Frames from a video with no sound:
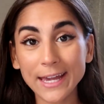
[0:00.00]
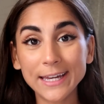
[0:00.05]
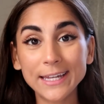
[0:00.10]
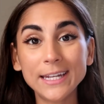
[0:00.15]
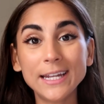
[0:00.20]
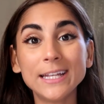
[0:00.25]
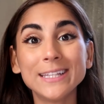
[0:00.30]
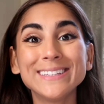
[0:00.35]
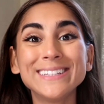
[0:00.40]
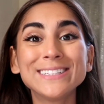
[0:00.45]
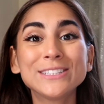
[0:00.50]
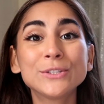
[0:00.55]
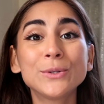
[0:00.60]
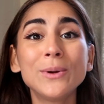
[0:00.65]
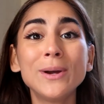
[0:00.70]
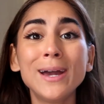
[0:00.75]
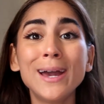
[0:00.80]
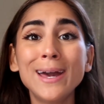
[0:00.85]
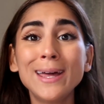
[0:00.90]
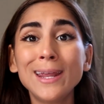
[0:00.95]
And let's
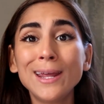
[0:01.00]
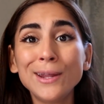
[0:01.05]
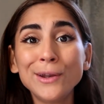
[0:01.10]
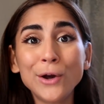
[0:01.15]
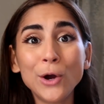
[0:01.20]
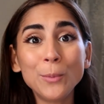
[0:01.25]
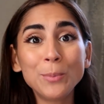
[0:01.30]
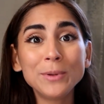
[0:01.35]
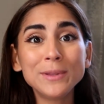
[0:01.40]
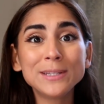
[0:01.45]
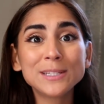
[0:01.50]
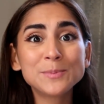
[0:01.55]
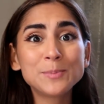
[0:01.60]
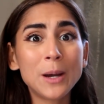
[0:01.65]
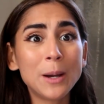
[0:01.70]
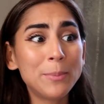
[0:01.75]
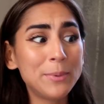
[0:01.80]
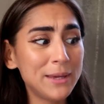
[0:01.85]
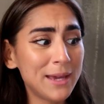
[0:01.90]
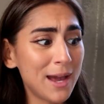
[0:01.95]
go ahead and open this
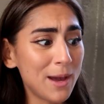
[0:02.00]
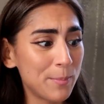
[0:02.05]
puppy